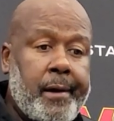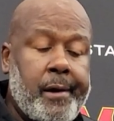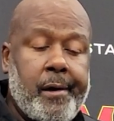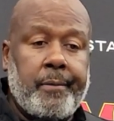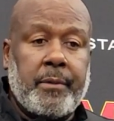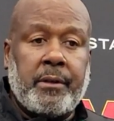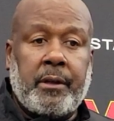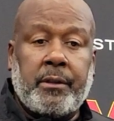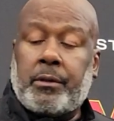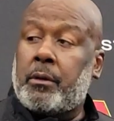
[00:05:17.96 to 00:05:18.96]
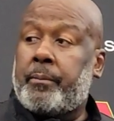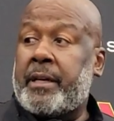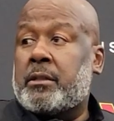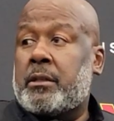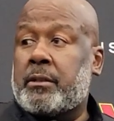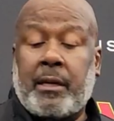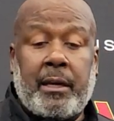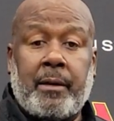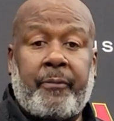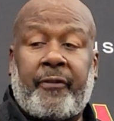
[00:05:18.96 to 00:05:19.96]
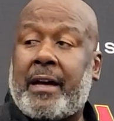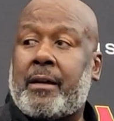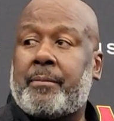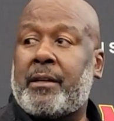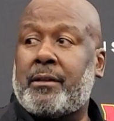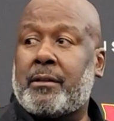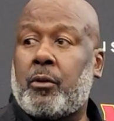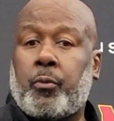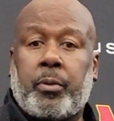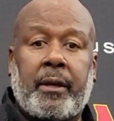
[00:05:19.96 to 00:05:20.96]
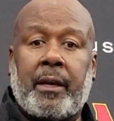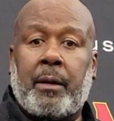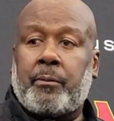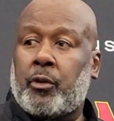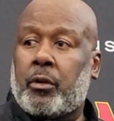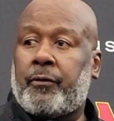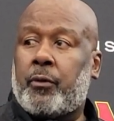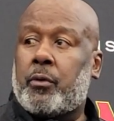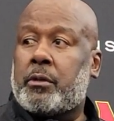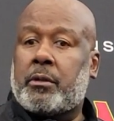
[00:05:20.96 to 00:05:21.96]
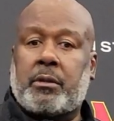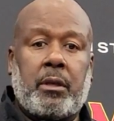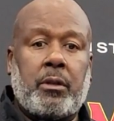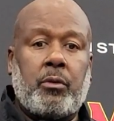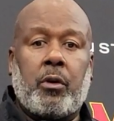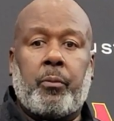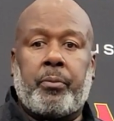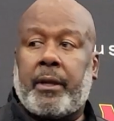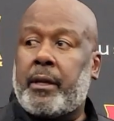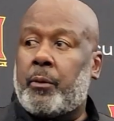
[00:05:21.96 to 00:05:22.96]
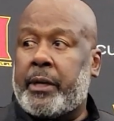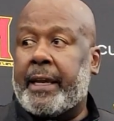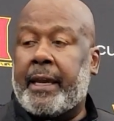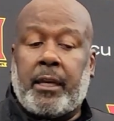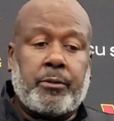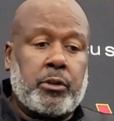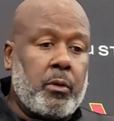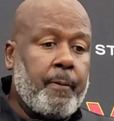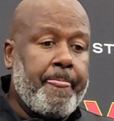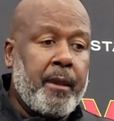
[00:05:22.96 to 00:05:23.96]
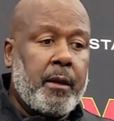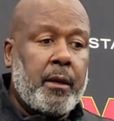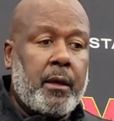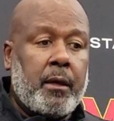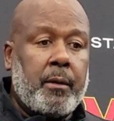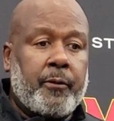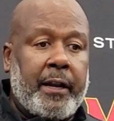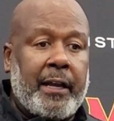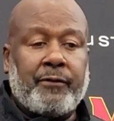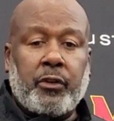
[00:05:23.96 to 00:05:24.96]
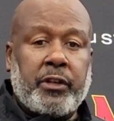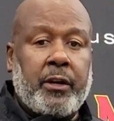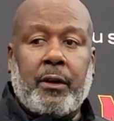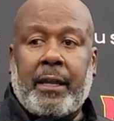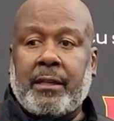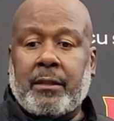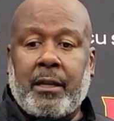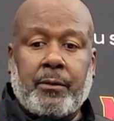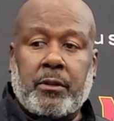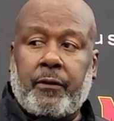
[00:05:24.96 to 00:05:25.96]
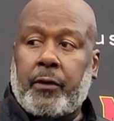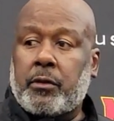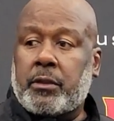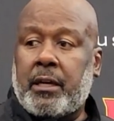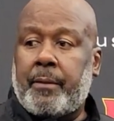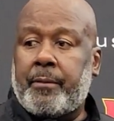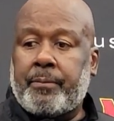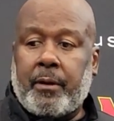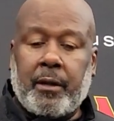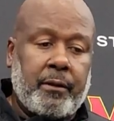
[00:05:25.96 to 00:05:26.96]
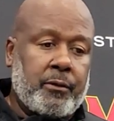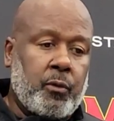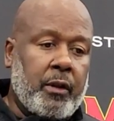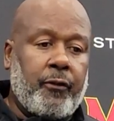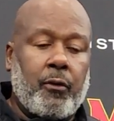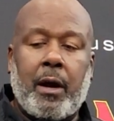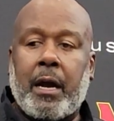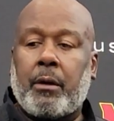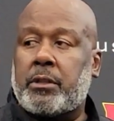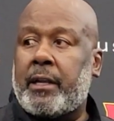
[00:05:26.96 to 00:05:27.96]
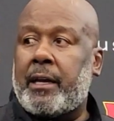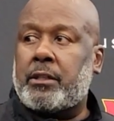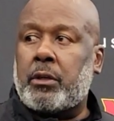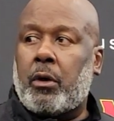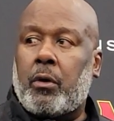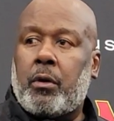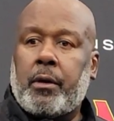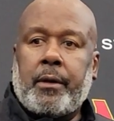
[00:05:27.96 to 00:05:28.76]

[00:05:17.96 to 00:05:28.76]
And Tua basically said, hey, I'm fine, man. Go play. I'm looking forward to seeing you go play and win a game. So right after dinner last night was the first time in probably 24 hours that I saw